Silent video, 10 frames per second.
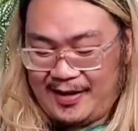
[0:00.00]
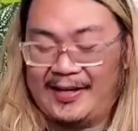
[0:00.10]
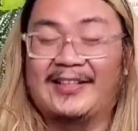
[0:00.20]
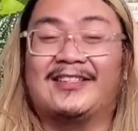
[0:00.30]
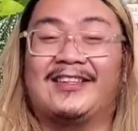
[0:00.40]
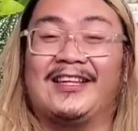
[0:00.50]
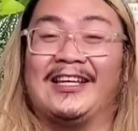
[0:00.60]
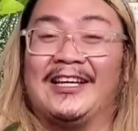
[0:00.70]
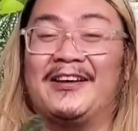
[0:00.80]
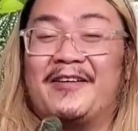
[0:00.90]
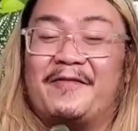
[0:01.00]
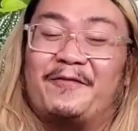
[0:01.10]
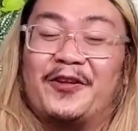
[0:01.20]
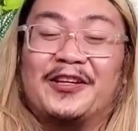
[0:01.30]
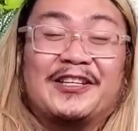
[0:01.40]
it is the
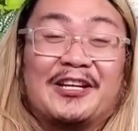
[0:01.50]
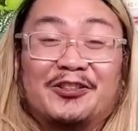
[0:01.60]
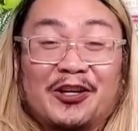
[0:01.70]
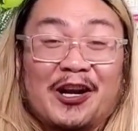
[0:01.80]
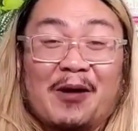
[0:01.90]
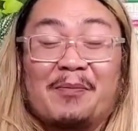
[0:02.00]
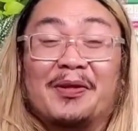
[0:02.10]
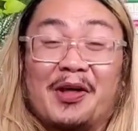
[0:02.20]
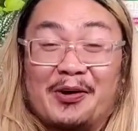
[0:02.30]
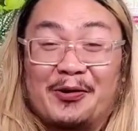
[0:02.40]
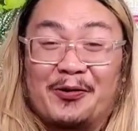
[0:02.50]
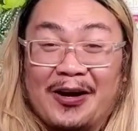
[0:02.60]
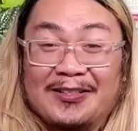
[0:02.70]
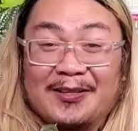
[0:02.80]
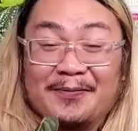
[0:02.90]
Philodendron
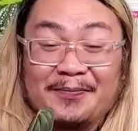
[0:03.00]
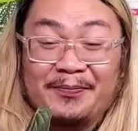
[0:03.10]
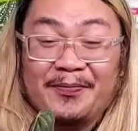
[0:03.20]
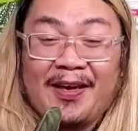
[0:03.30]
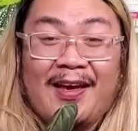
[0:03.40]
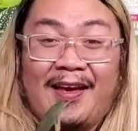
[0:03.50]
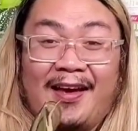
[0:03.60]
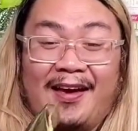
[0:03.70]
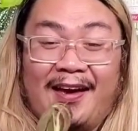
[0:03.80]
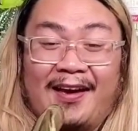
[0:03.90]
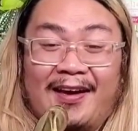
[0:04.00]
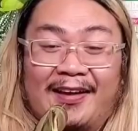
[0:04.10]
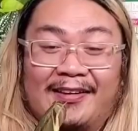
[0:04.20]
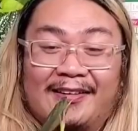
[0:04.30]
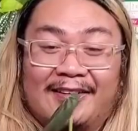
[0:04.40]
melanochrysum.
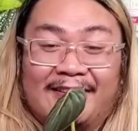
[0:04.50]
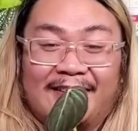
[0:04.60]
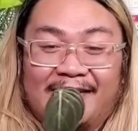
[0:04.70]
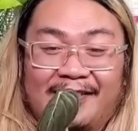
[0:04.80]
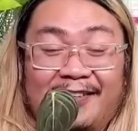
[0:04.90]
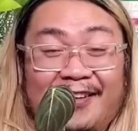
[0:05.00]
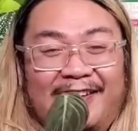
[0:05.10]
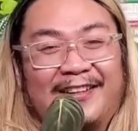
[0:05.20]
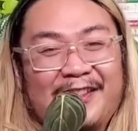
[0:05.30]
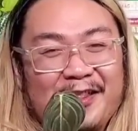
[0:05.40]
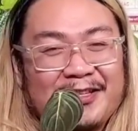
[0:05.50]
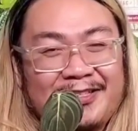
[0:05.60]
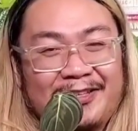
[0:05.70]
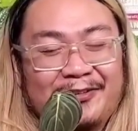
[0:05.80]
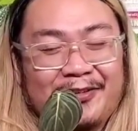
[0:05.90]
And
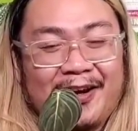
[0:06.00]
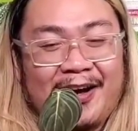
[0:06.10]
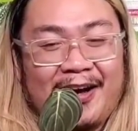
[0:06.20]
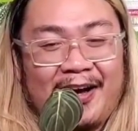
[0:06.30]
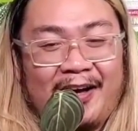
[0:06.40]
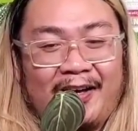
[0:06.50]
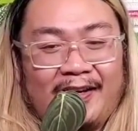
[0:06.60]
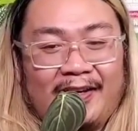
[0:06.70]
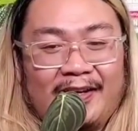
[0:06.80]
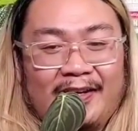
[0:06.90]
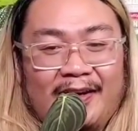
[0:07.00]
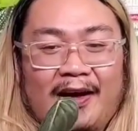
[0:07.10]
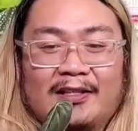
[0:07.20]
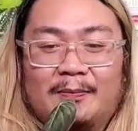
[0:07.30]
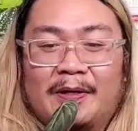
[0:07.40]
this little guy, it
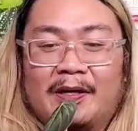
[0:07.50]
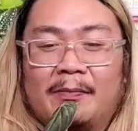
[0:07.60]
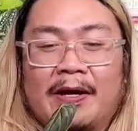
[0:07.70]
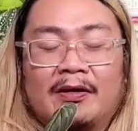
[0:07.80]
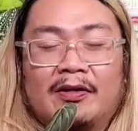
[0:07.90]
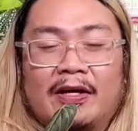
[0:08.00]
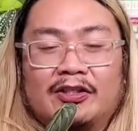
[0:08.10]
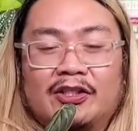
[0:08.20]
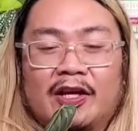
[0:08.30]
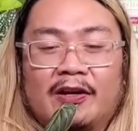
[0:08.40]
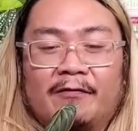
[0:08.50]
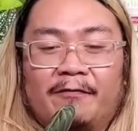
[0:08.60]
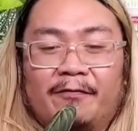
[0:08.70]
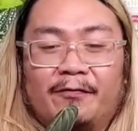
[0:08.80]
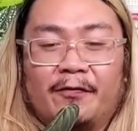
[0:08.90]
has been in my collection
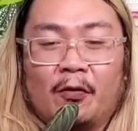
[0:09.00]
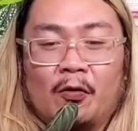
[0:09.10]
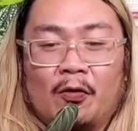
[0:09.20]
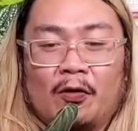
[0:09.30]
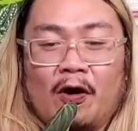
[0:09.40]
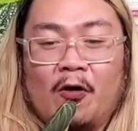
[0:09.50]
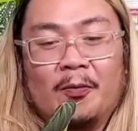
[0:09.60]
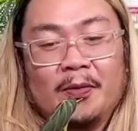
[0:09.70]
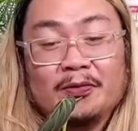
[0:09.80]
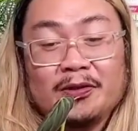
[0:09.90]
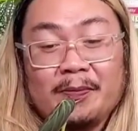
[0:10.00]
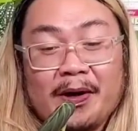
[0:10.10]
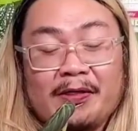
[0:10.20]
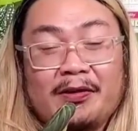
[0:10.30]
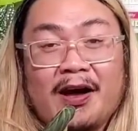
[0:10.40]
for almost a
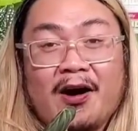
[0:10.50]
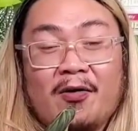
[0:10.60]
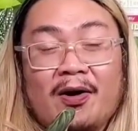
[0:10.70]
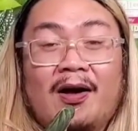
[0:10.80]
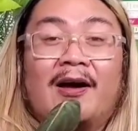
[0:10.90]
month now.